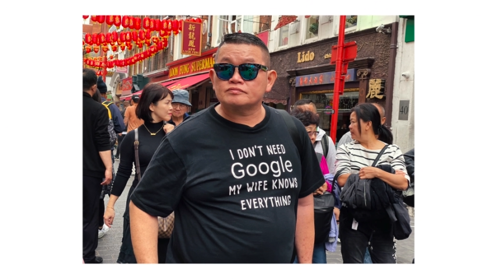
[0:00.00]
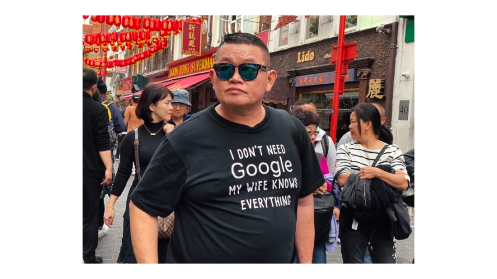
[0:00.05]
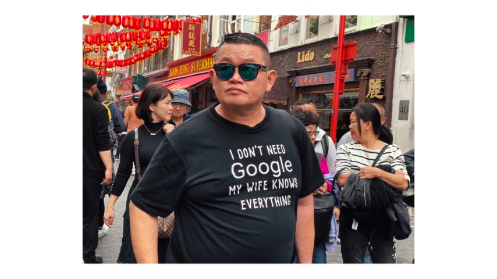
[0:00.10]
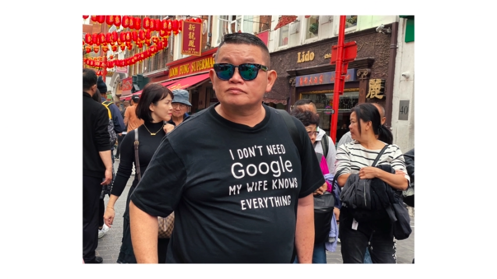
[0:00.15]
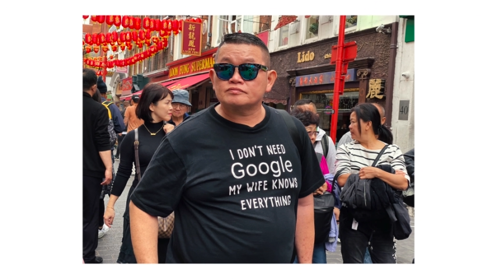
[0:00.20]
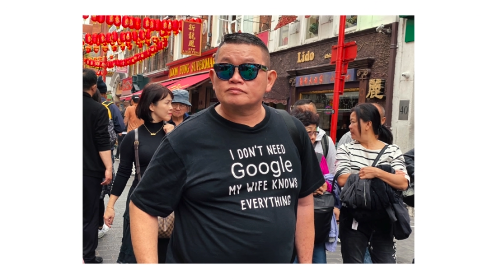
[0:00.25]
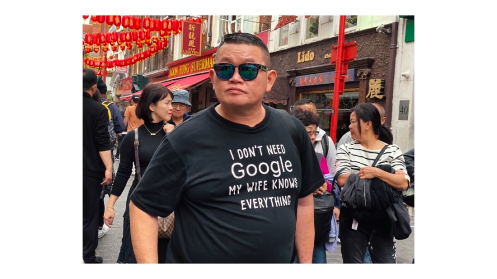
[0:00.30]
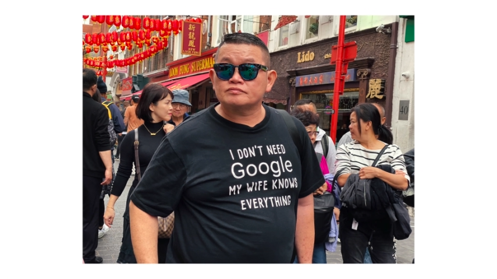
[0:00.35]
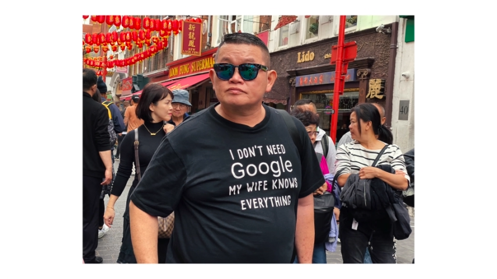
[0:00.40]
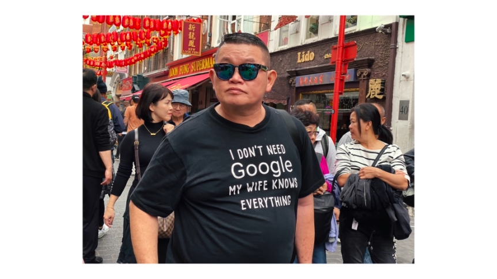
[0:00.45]

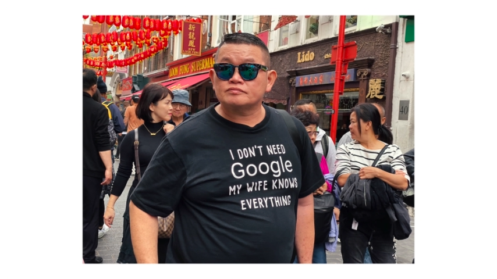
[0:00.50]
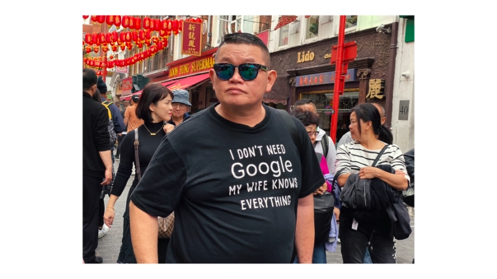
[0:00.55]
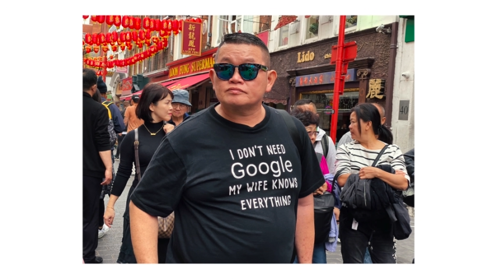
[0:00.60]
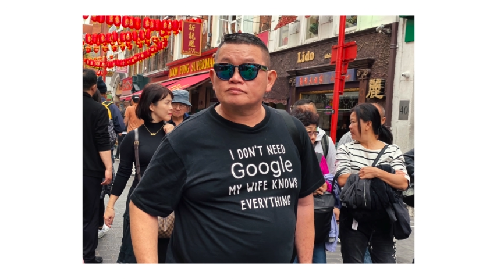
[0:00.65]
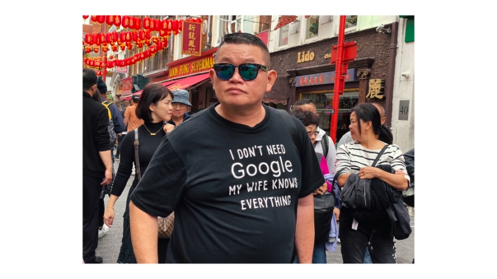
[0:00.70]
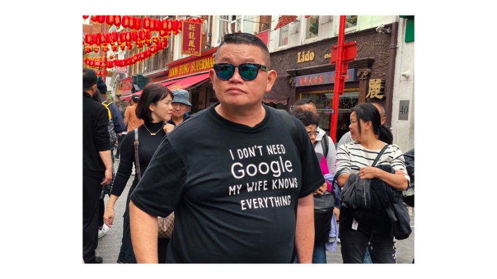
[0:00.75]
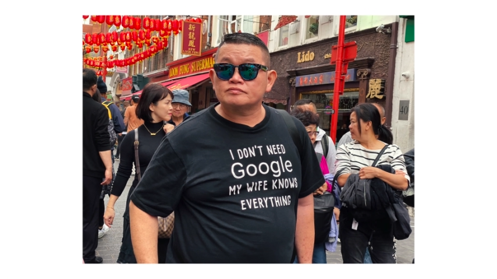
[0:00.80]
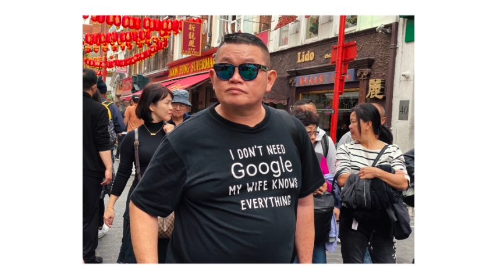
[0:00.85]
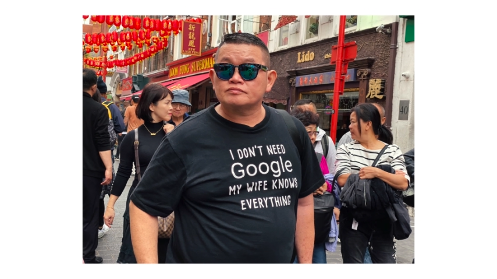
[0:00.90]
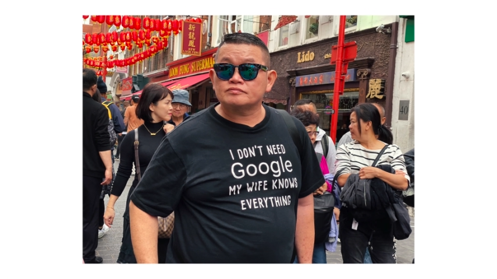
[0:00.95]

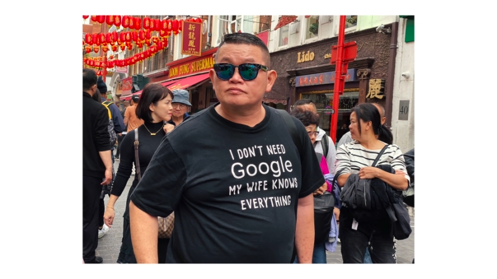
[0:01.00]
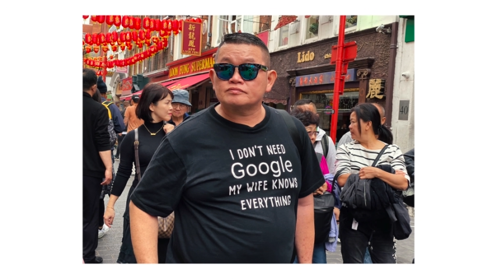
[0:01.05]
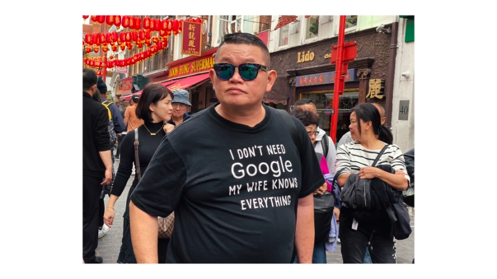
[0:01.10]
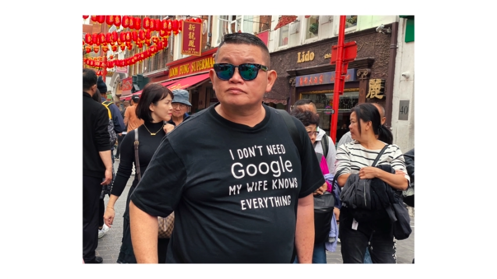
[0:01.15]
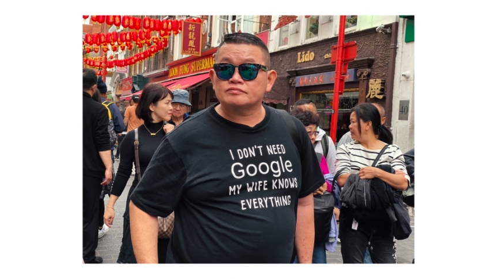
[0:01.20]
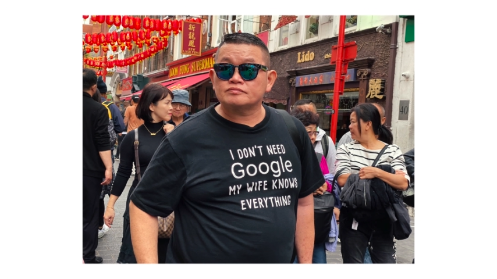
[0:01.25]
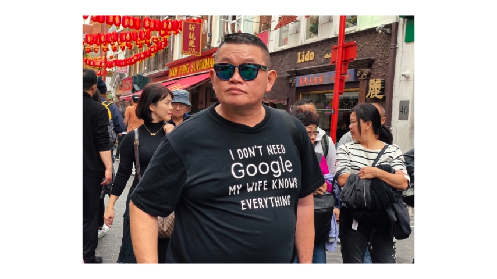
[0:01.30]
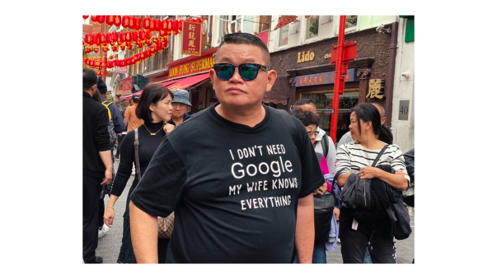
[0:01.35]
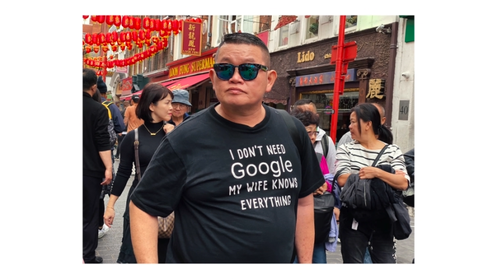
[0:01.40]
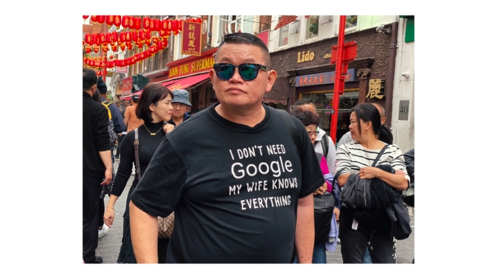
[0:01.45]

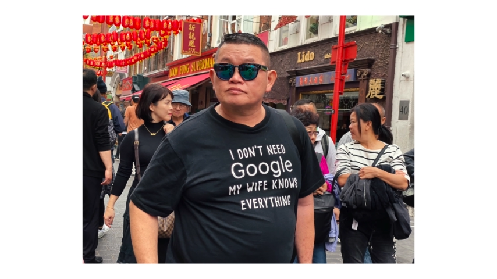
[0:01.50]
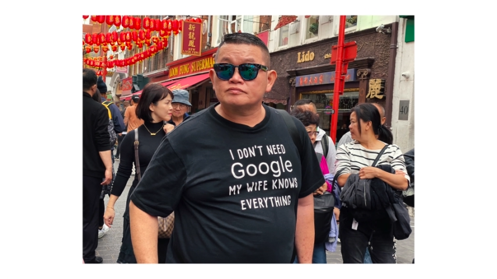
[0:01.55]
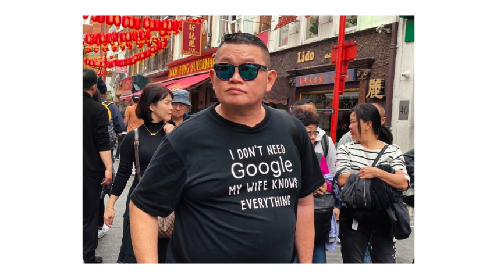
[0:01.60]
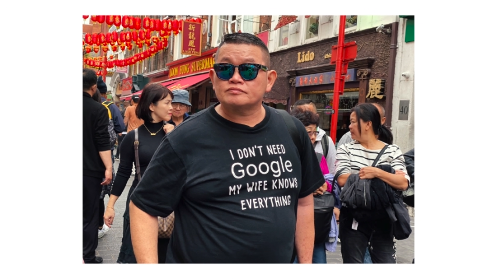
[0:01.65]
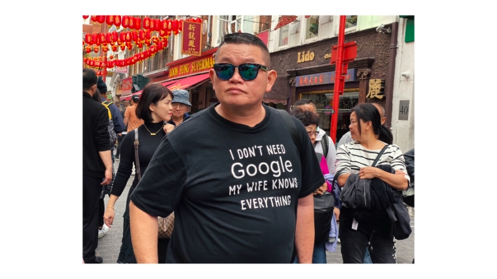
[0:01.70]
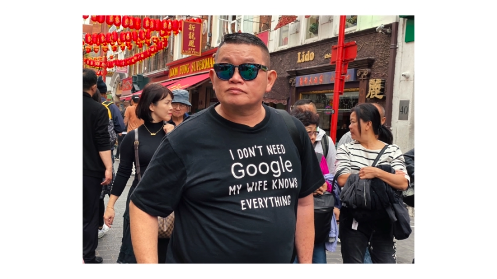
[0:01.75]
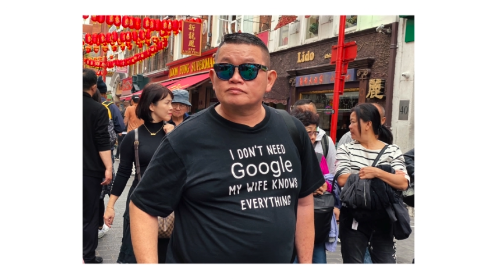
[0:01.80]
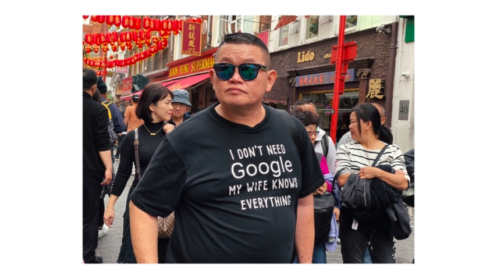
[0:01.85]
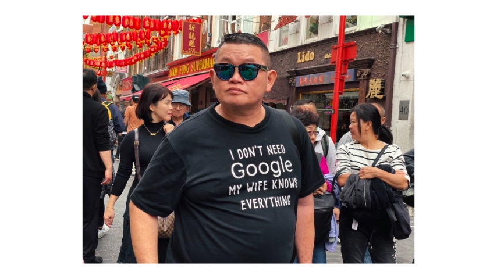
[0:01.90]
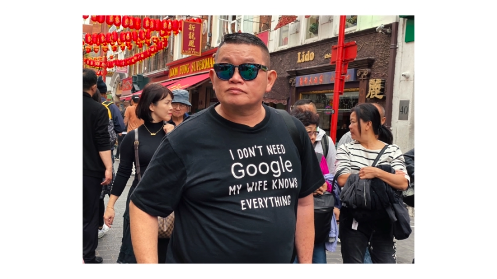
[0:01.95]

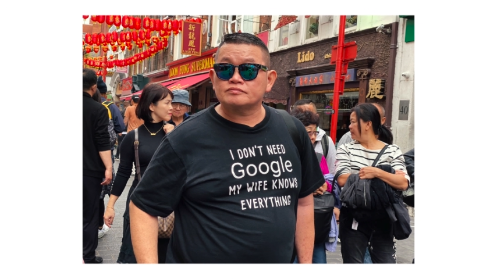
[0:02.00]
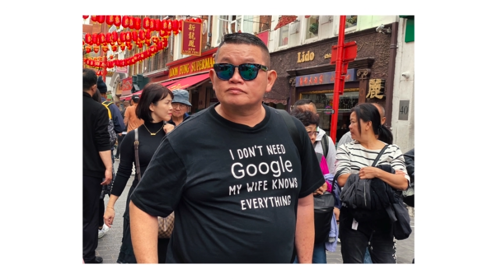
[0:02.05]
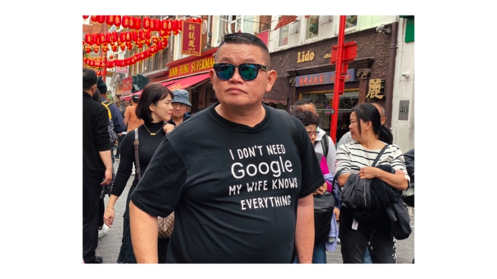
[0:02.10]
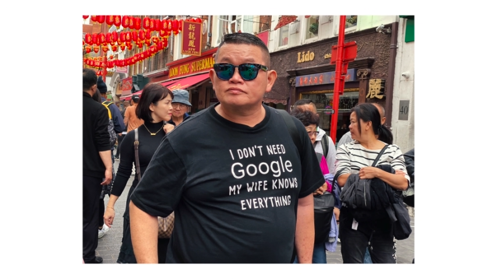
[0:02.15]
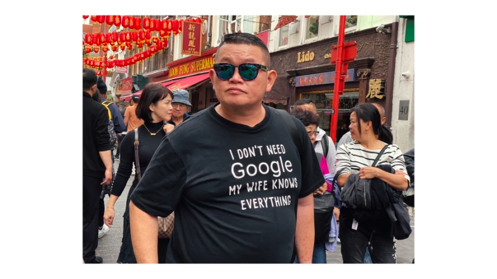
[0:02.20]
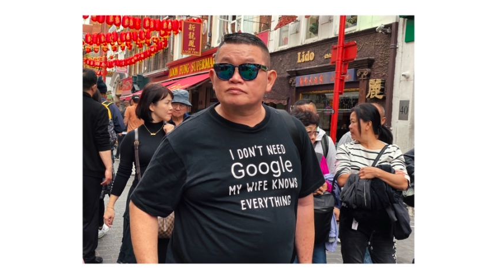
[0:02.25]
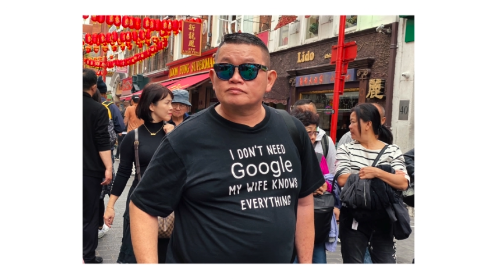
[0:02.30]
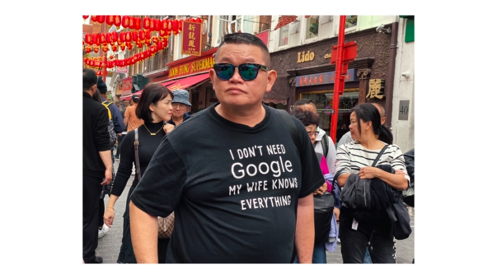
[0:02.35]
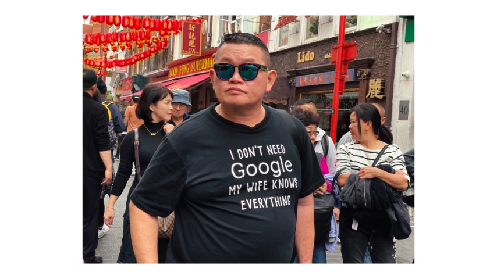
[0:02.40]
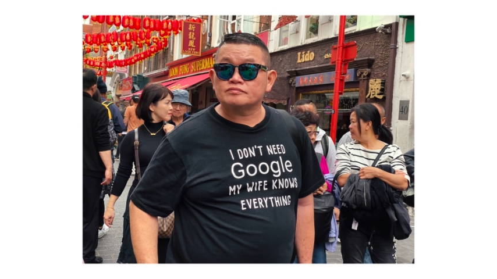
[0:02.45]

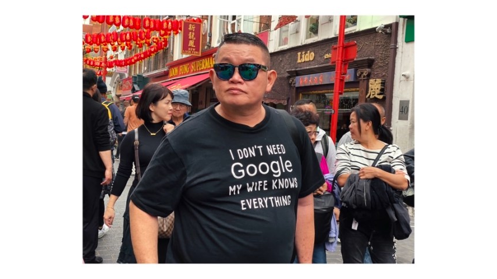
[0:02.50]
No one is speaking in this clip.